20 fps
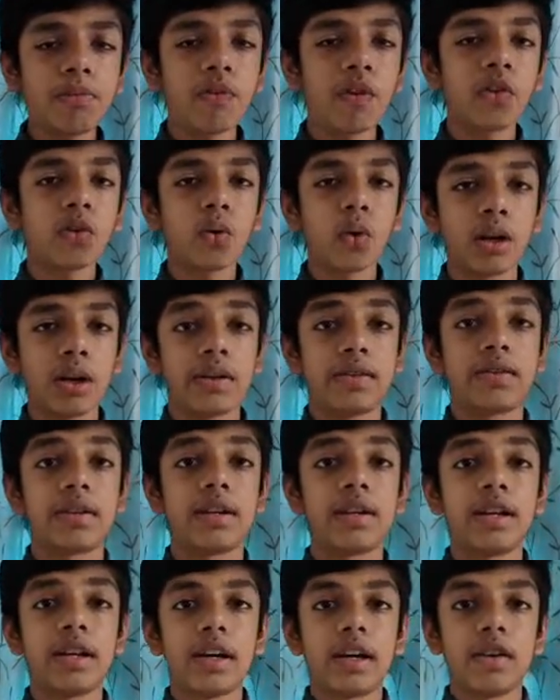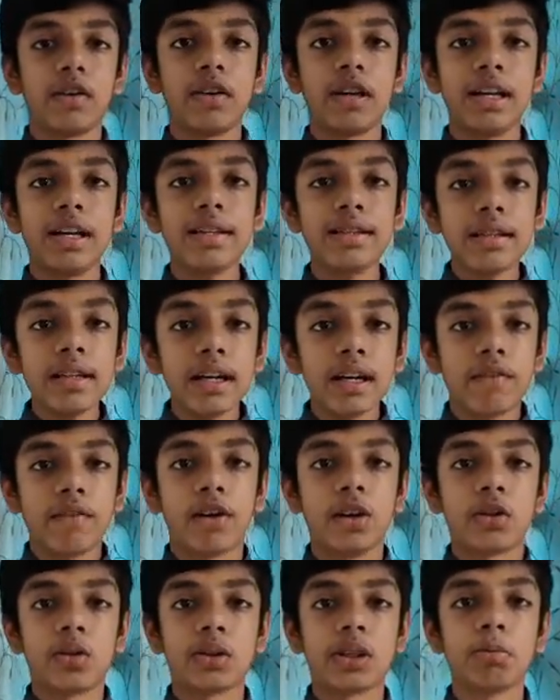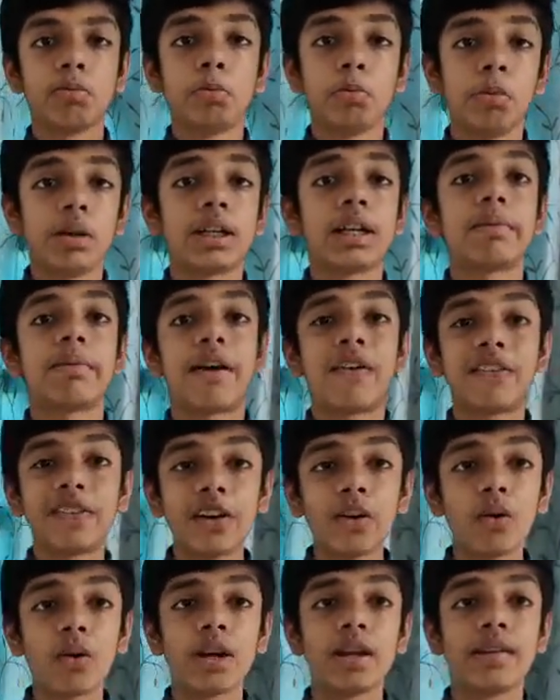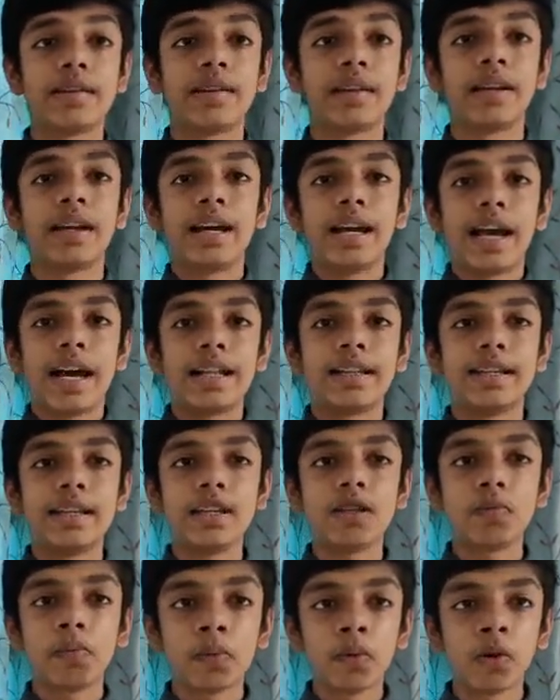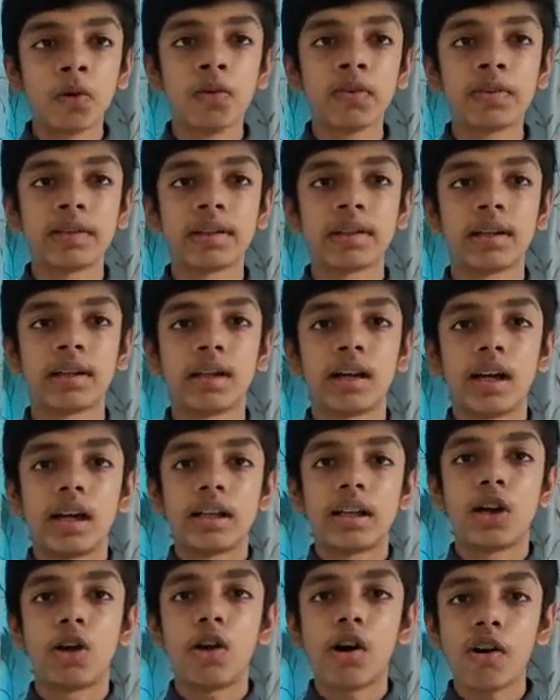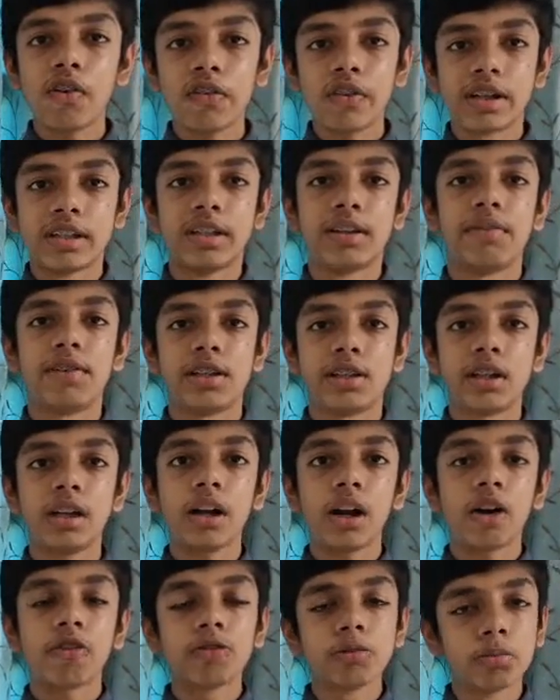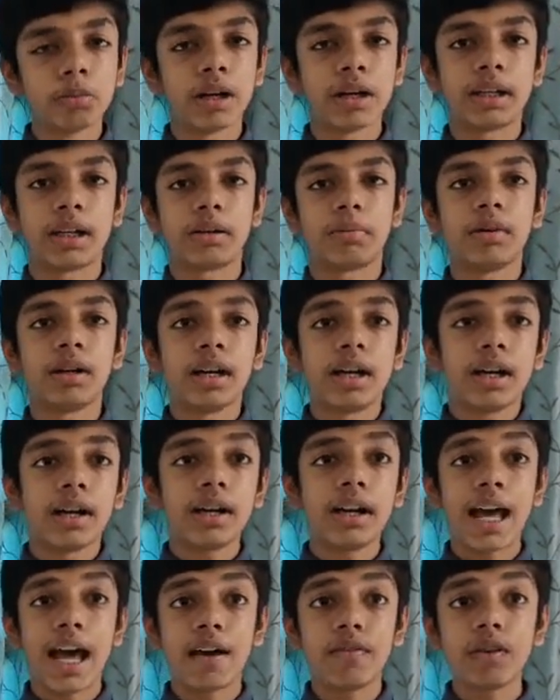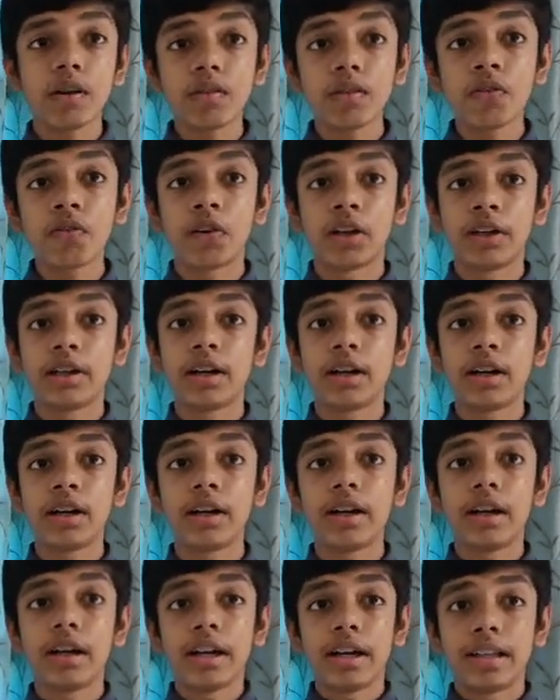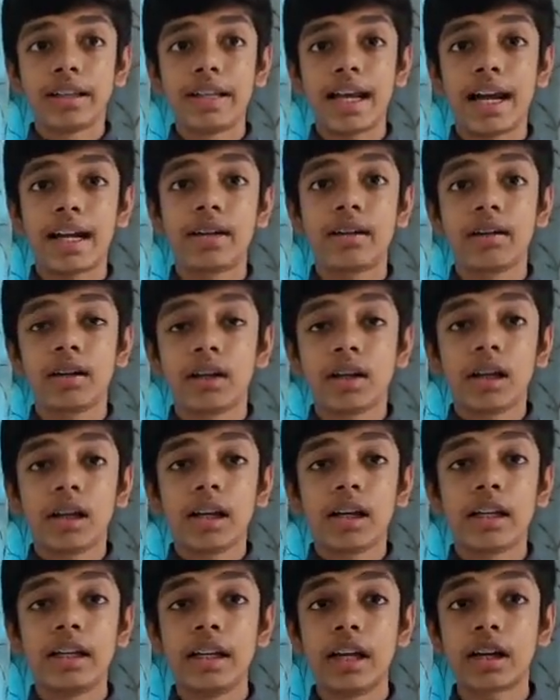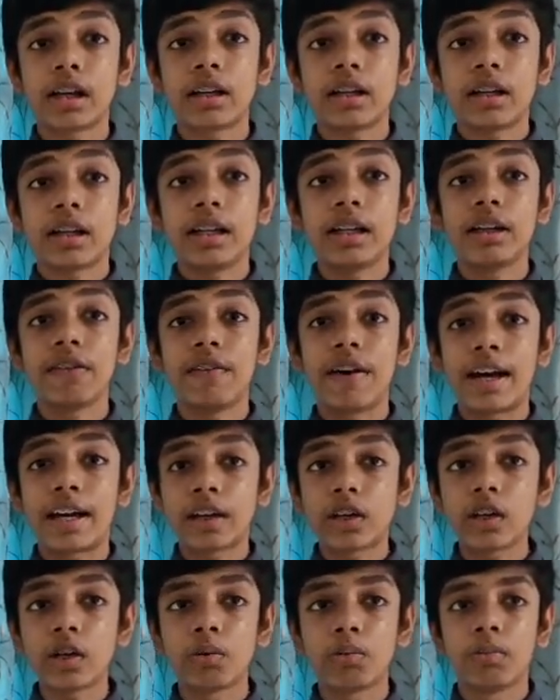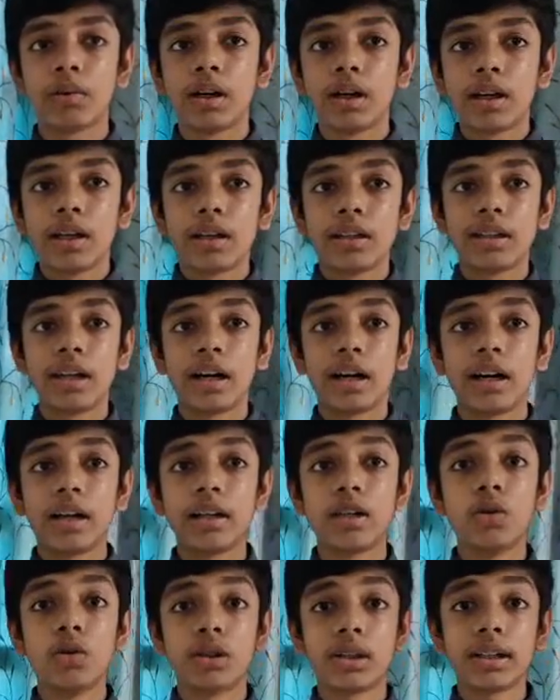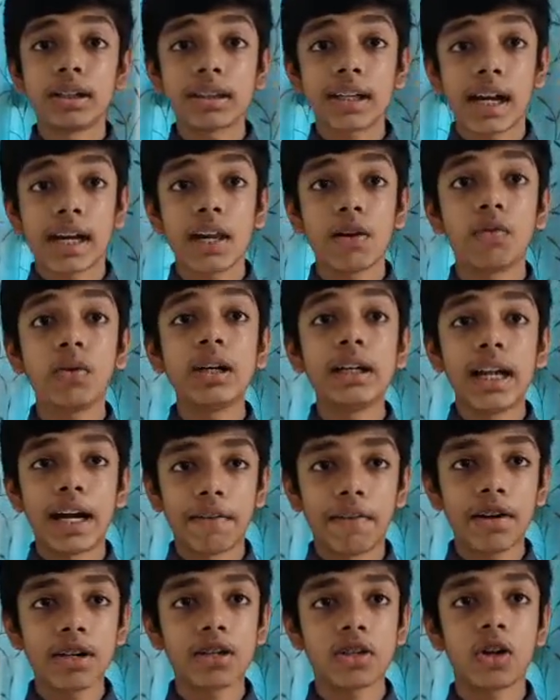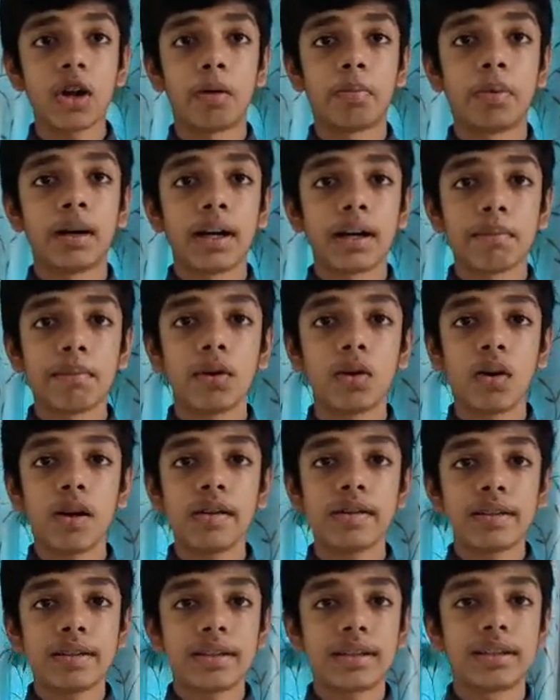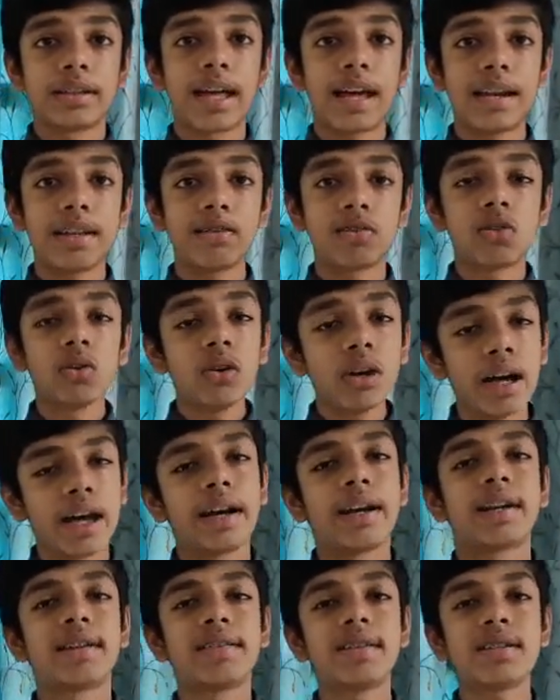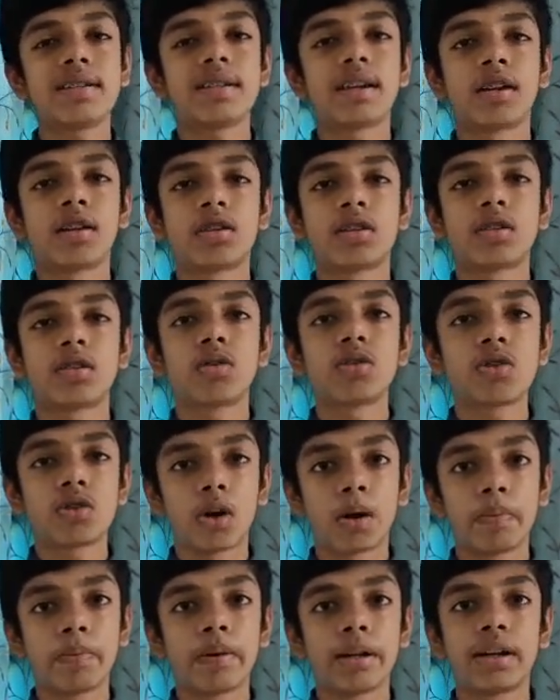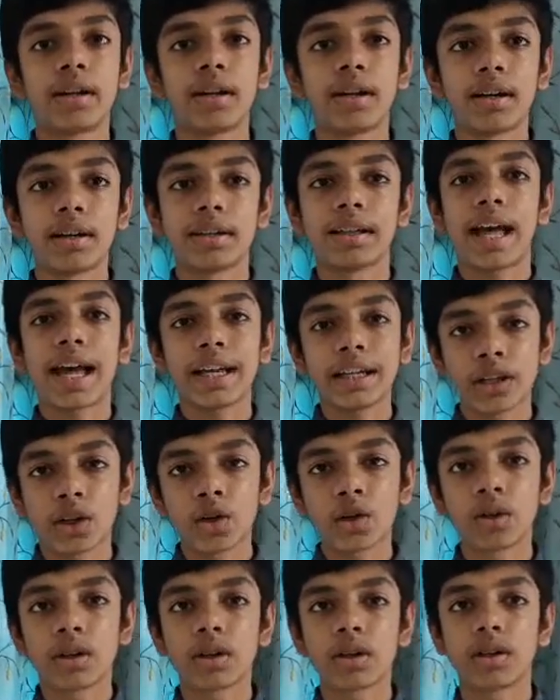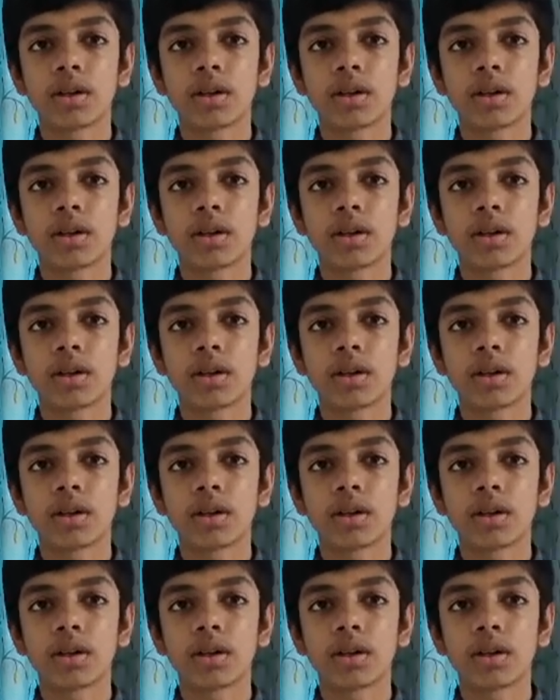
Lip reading: before collision is equal to the momentum after collision, and this proves the law of conservation of momentum. But have you ever wondered that in a vacuum, the Newton's Cradle would never stop because there is no air resistance to stop it? Thank you.